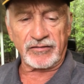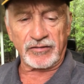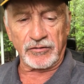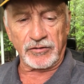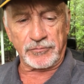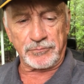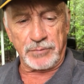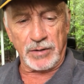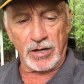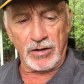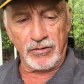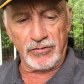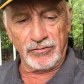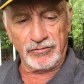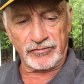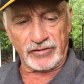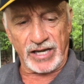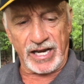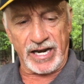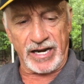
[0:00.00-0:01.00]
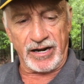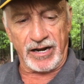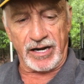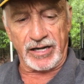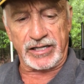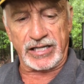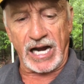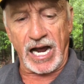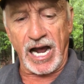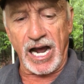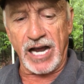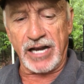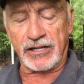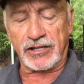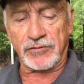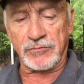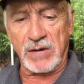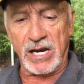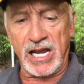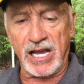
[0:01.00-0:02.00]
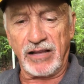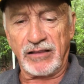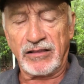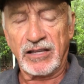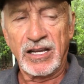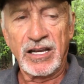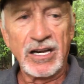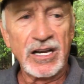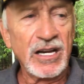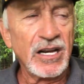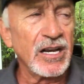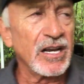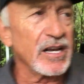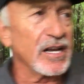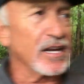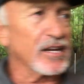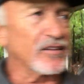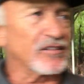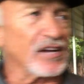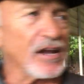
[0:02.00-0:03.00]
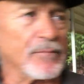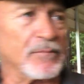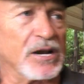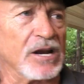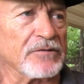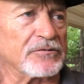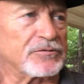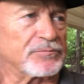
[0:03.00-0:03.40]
some spoons, and Todd Smith sent me them